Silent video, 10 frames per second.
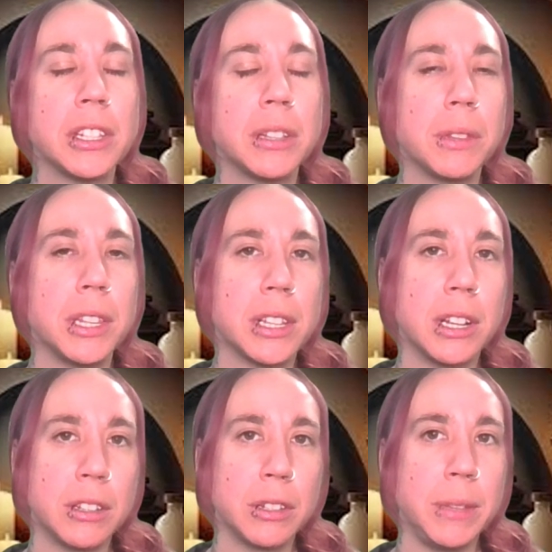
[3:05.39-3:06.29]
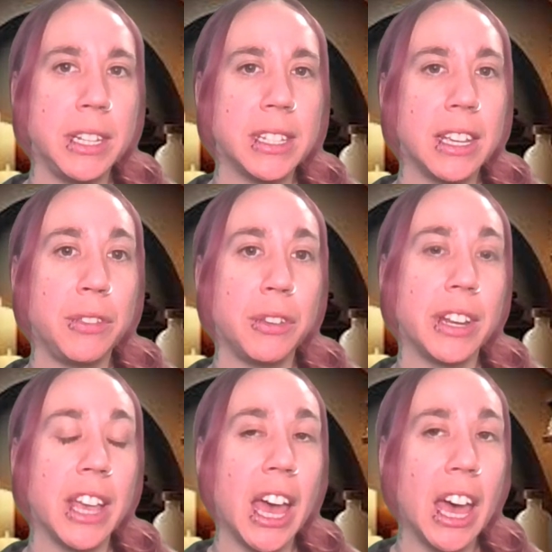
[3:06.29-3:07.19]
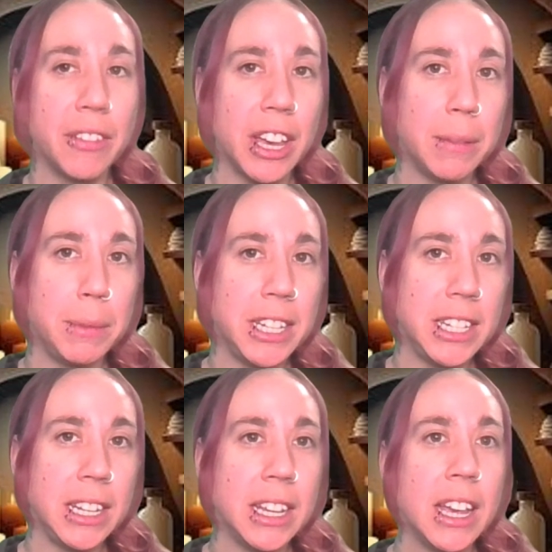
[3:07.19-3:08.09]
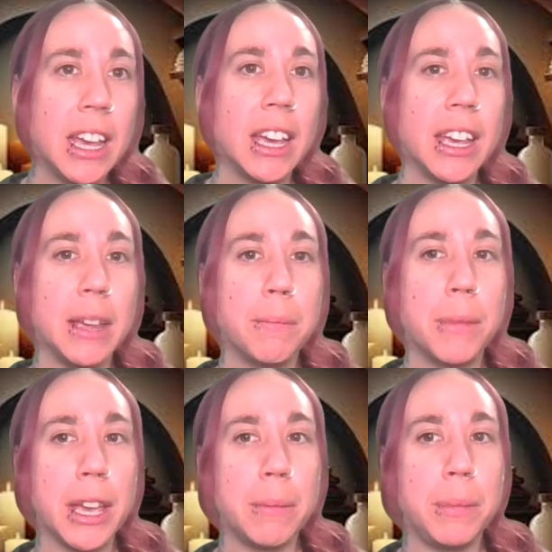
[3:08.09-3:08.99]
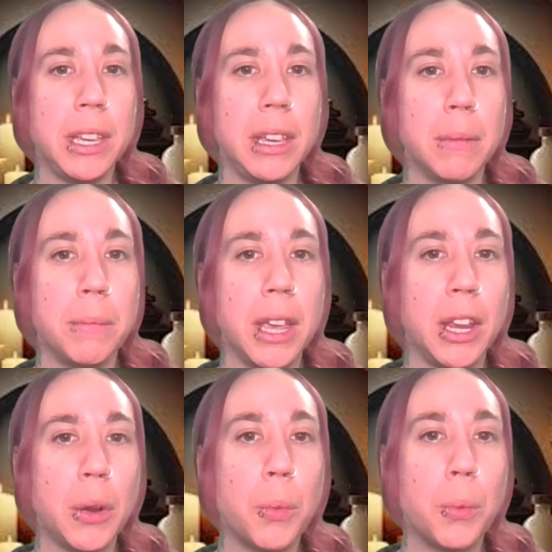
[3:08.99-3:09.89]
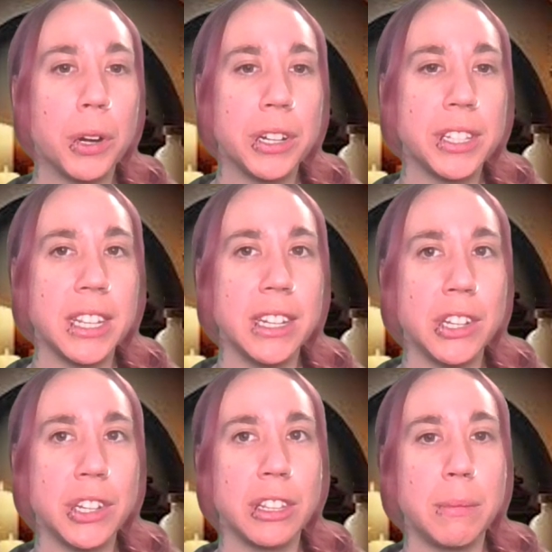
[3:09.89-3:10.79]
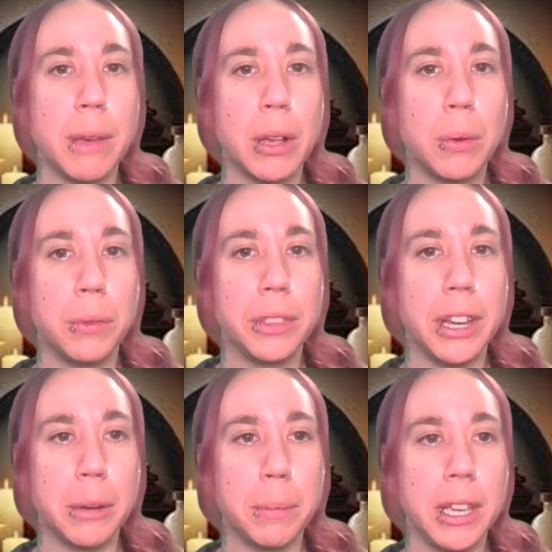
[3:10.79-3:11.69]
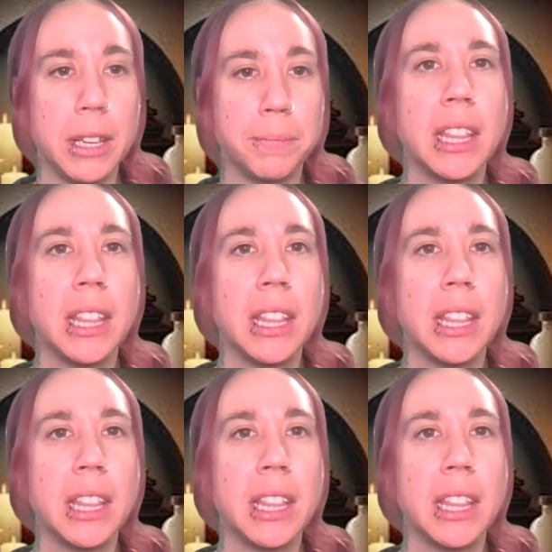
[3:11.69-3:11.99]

So what this could also mean is that if you already have IBD, it might be made worse initially by cold therapy.